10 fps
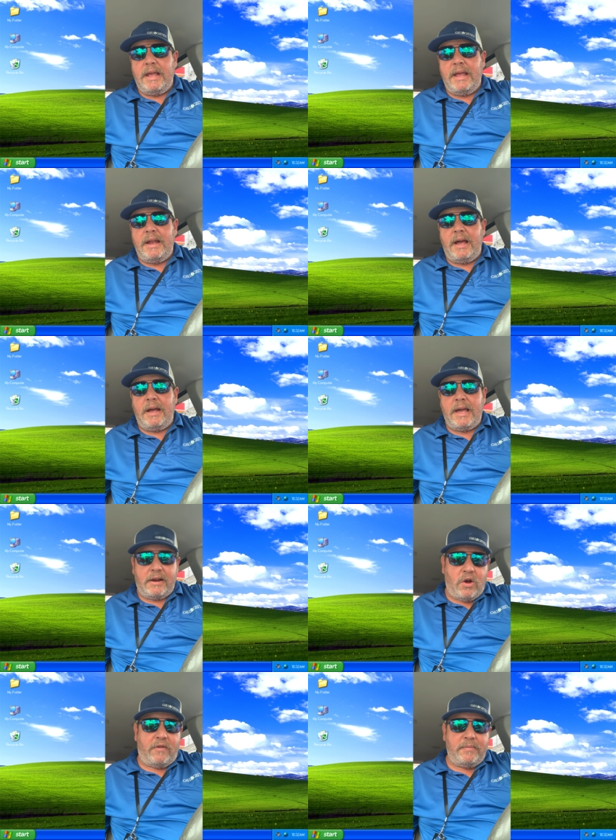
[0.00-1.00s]
And I
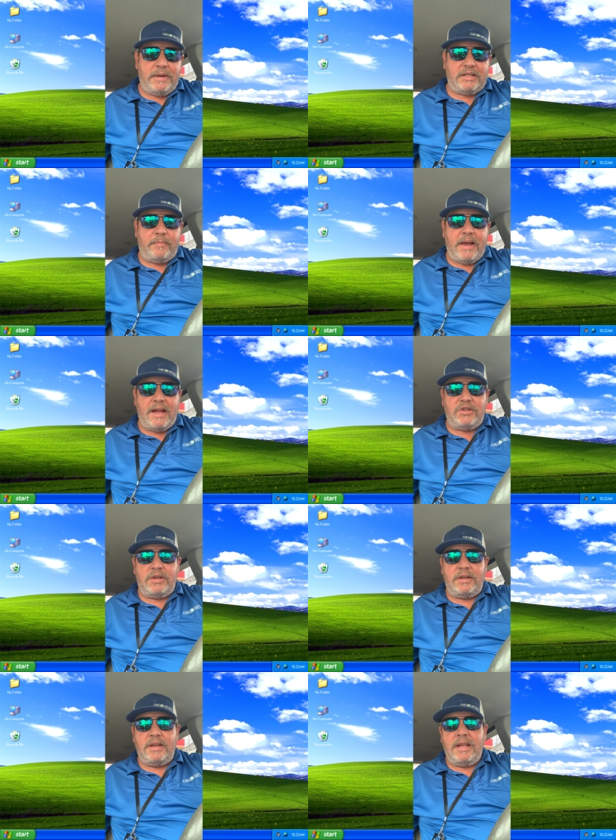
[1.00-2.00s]
got a call from
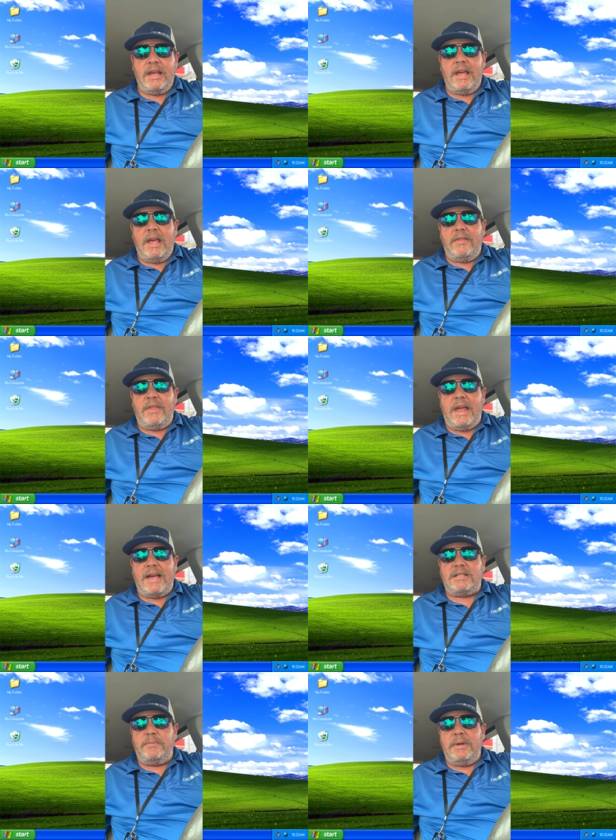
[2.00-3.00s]
dispatch and they
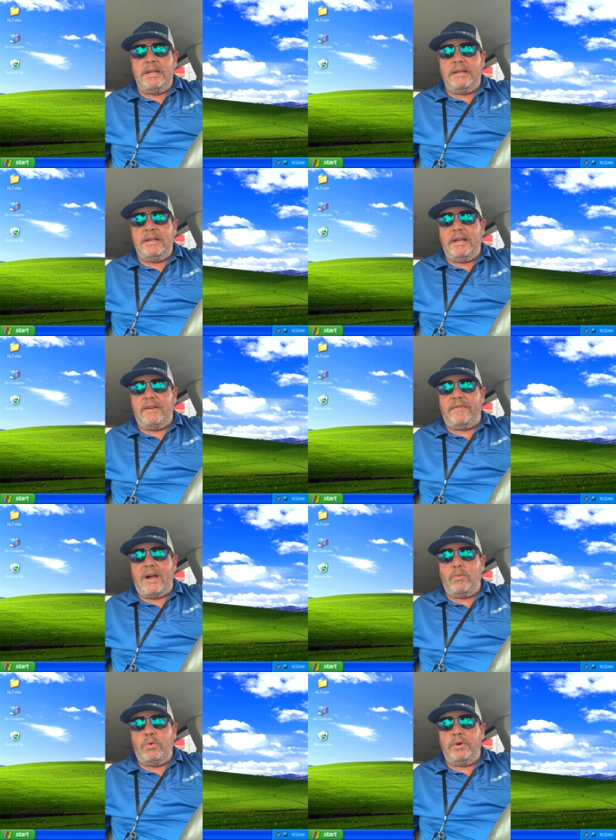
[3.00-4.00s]
asked me if
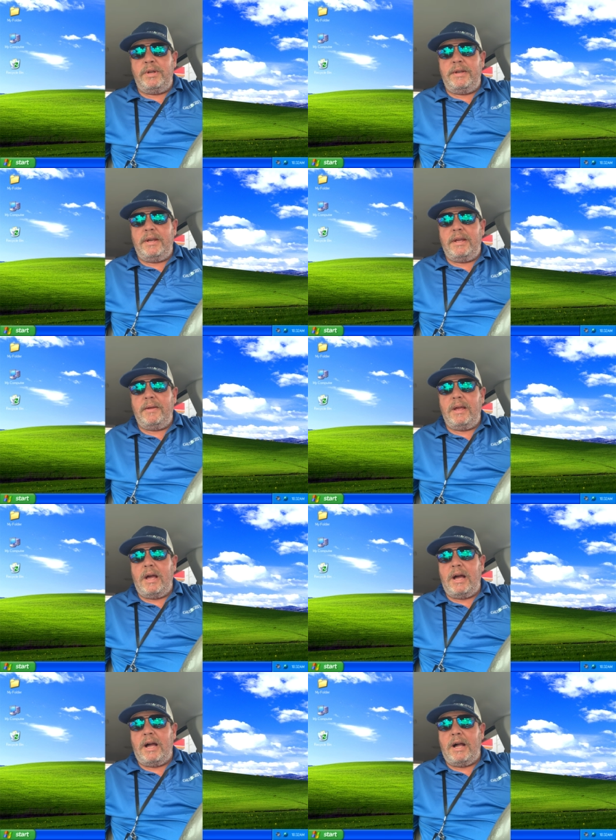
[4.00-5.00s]
I would
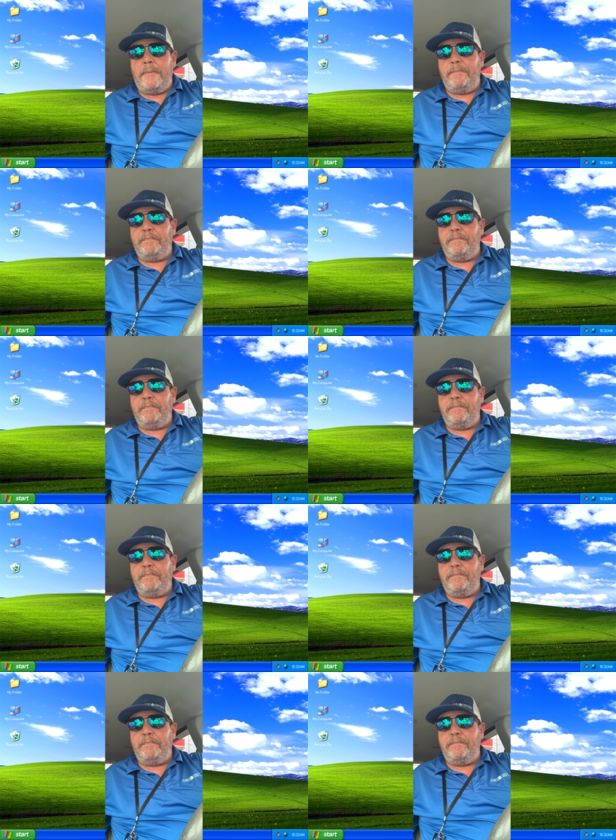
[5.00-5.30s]
uh,